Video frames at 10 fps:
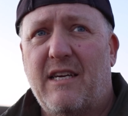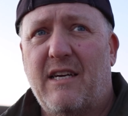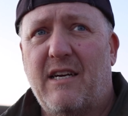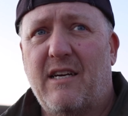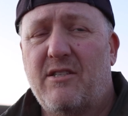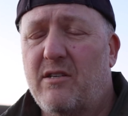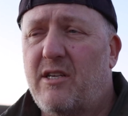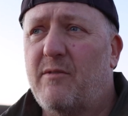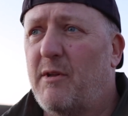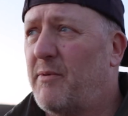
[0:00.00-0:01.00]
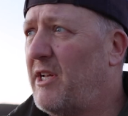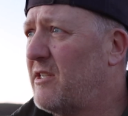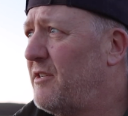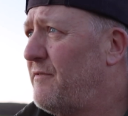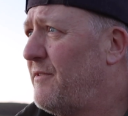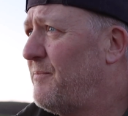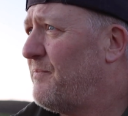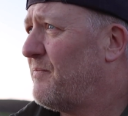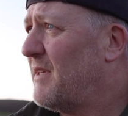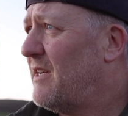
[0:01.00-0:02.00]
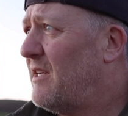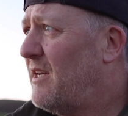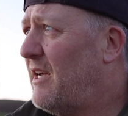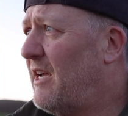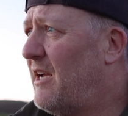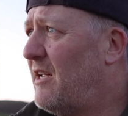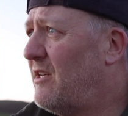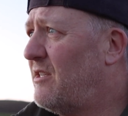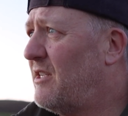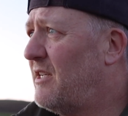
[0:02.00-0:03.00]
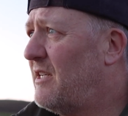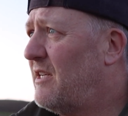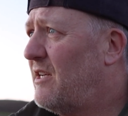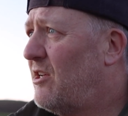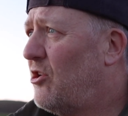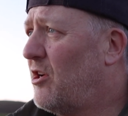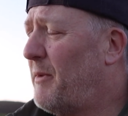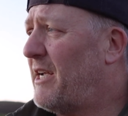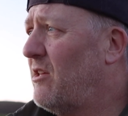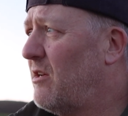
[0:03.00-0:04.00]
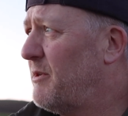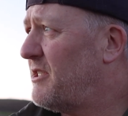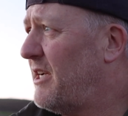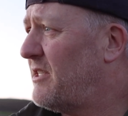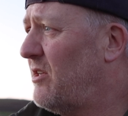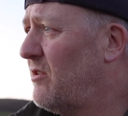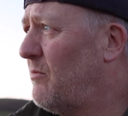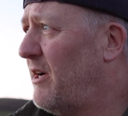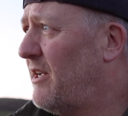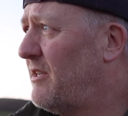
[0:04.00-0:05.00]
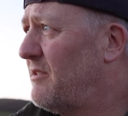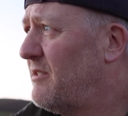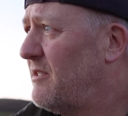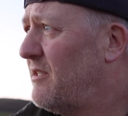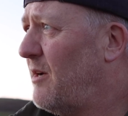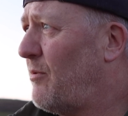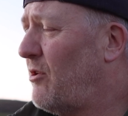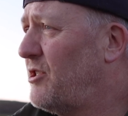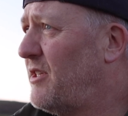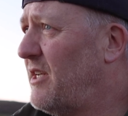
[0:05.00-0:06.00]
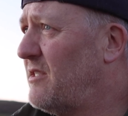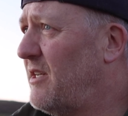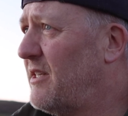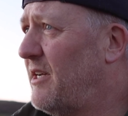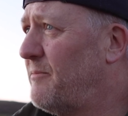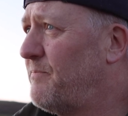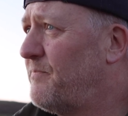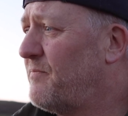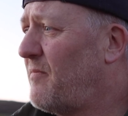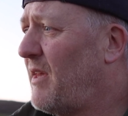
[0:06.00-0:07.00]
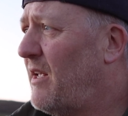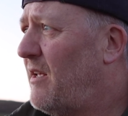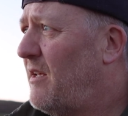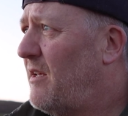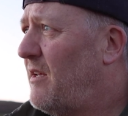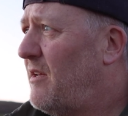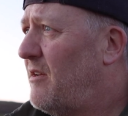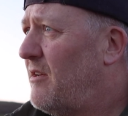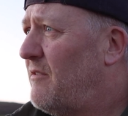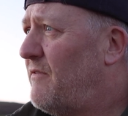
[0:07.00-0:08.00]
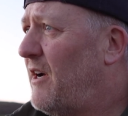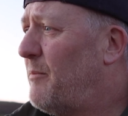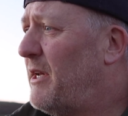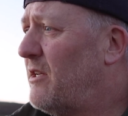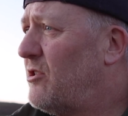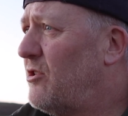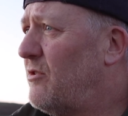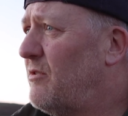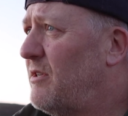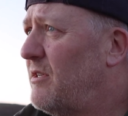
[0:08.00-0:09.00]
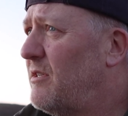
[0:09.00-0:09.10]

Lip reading: It's not terribly productive, and you can make a lot of mistakes along the way approaching things like that. Far better to